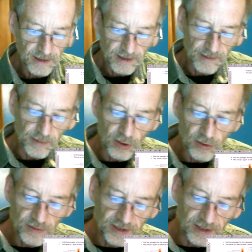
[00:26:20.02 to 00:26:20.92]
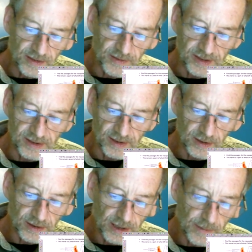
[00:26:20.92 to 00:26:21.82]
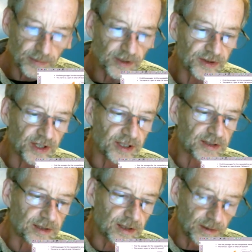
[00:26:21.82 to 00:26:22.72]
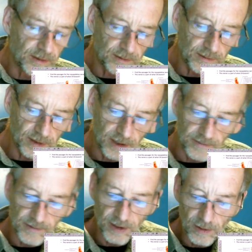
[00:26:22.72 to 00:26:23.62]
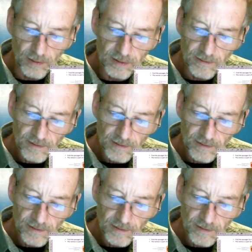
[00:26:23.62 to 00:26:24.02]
bones of the skull. A couple of things to note.